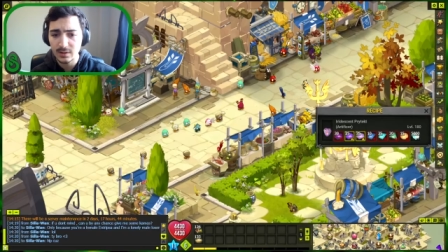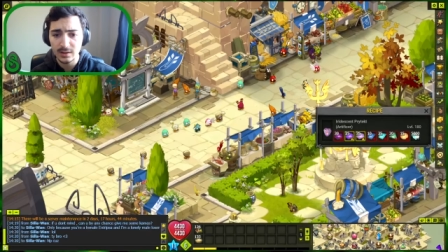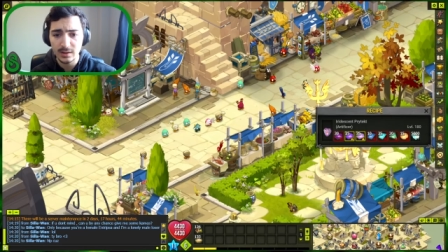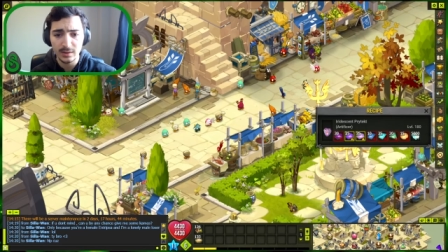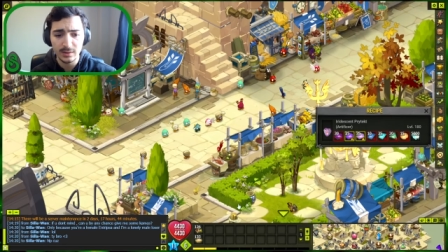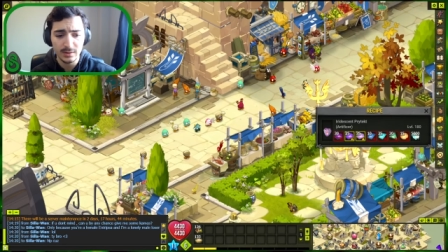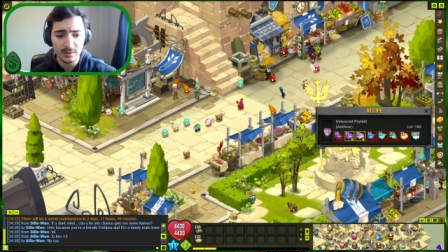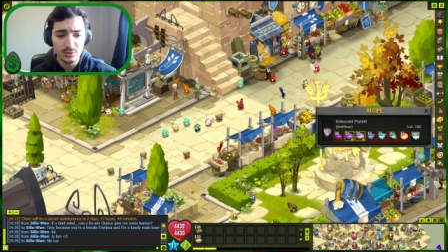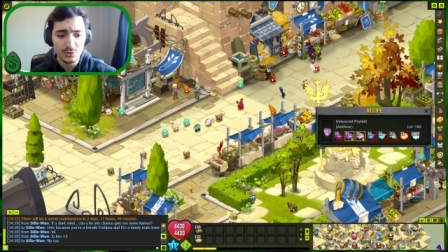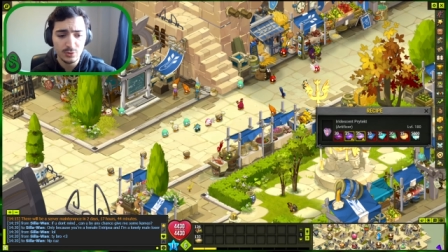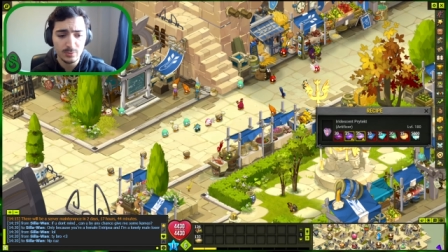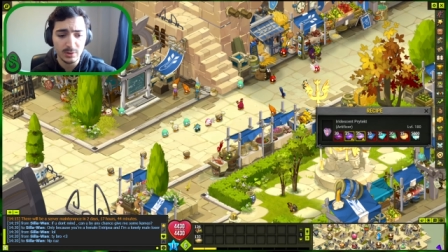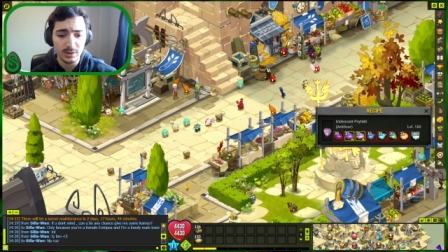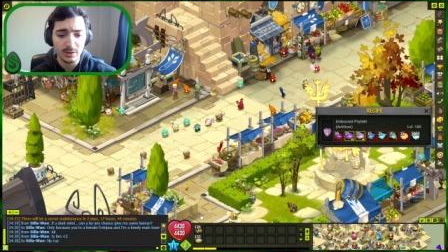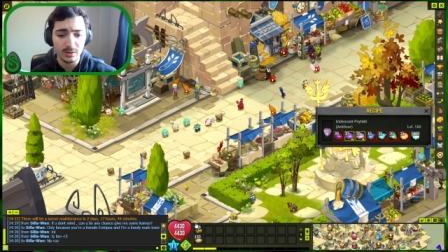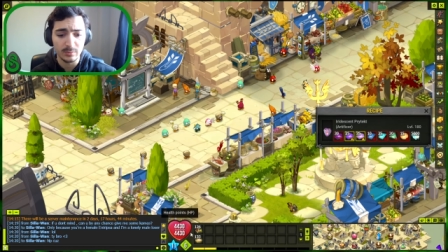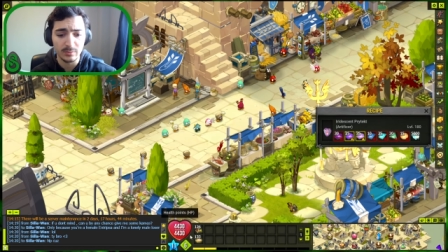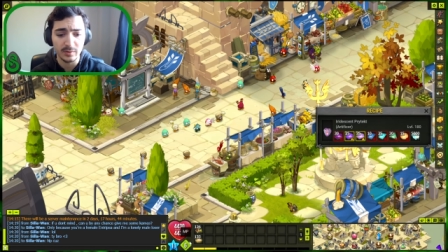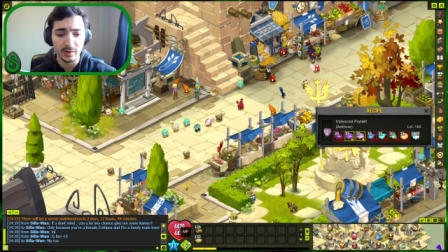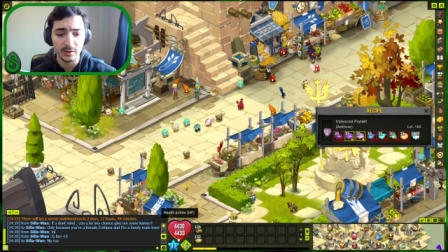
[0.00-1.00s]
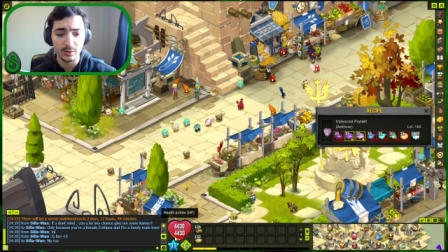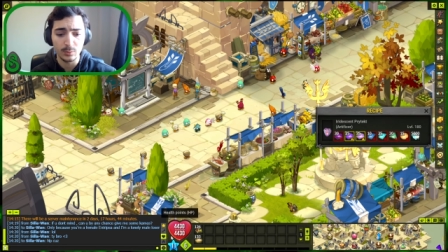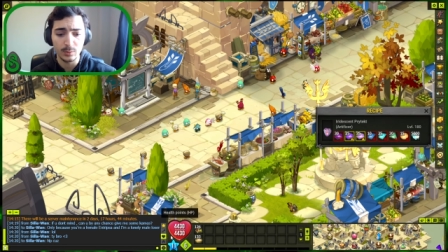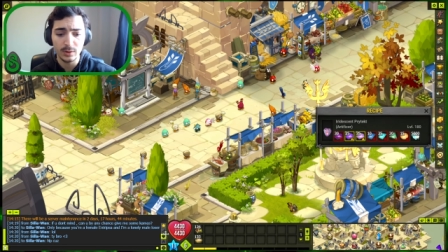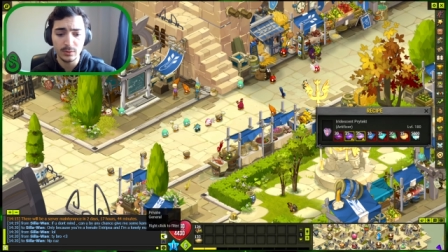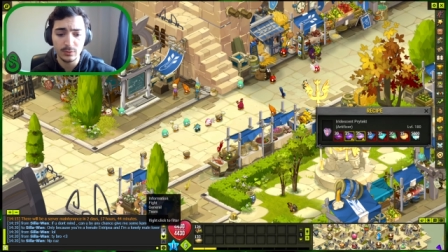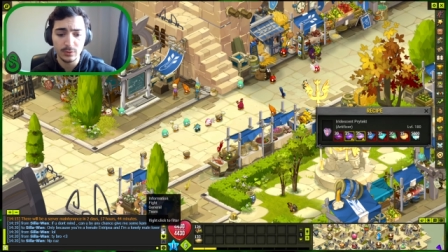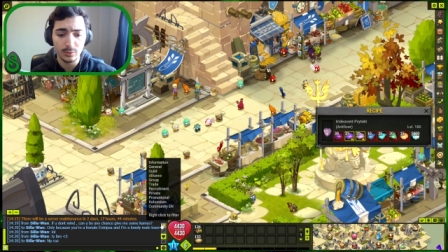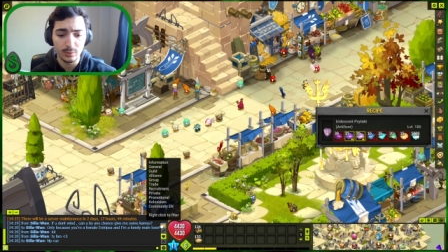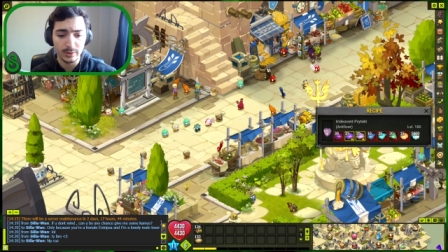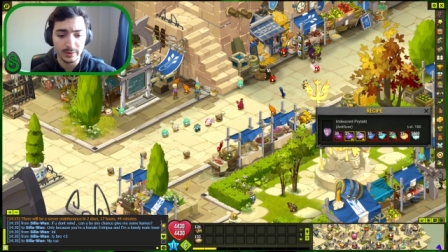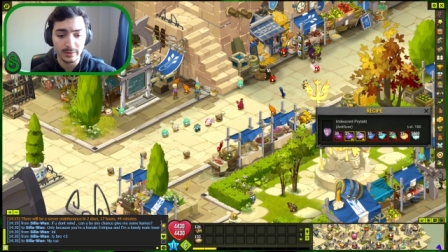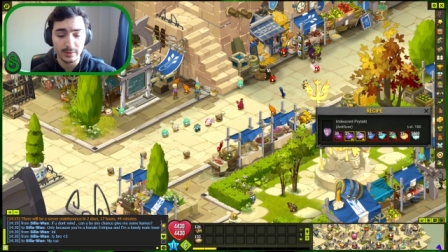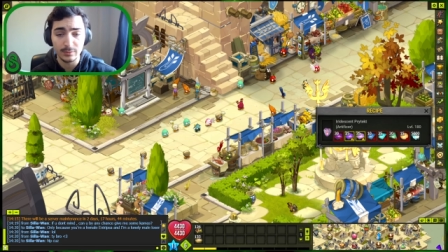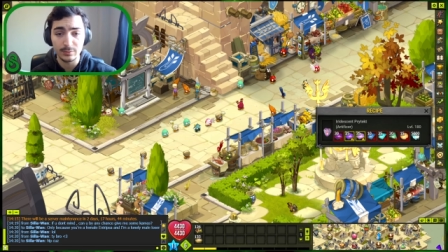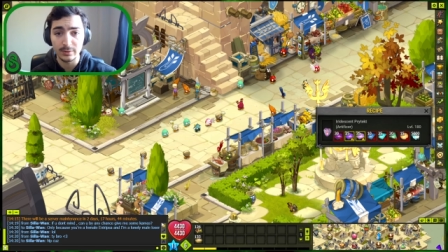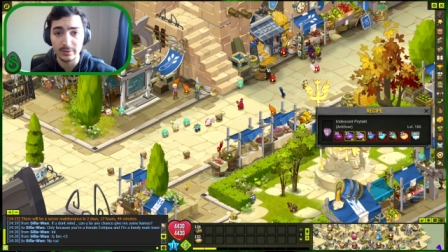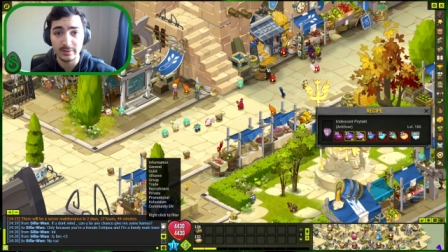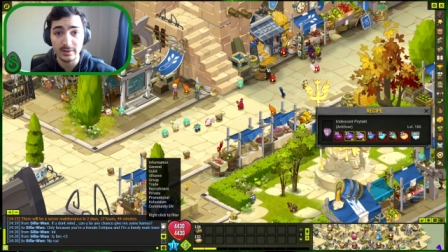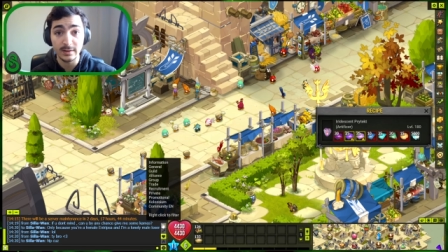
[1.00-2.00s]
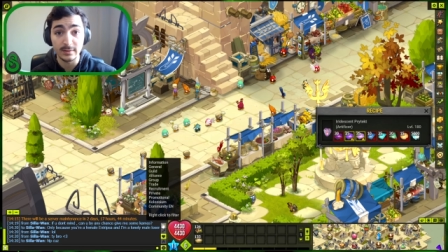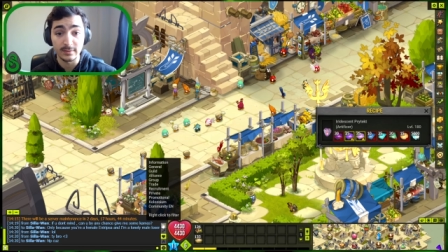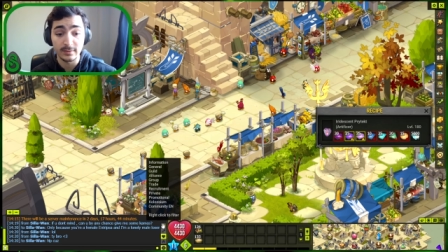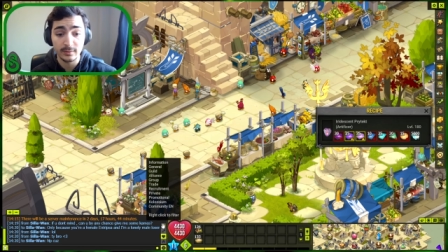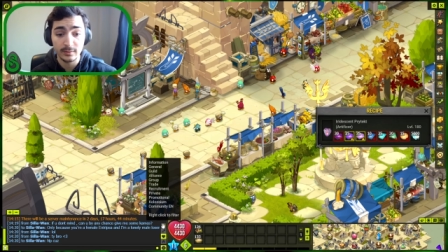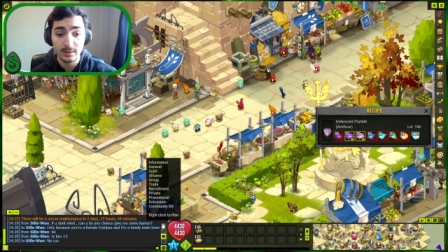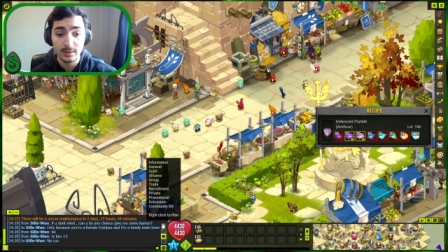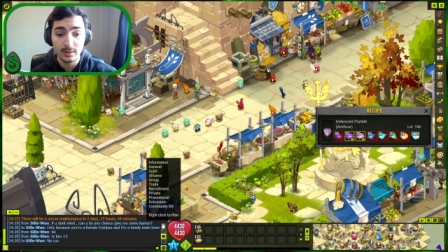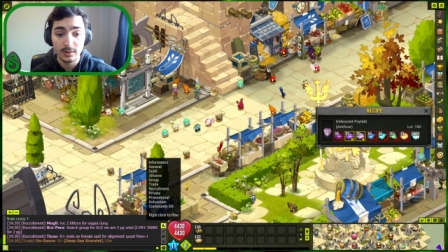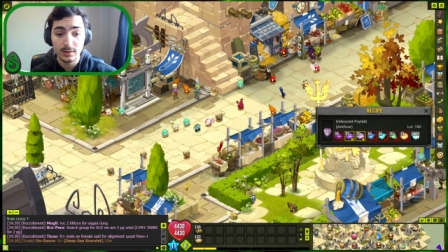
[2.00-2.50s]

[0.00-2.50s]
And the issue becomes like, what if you want different sets?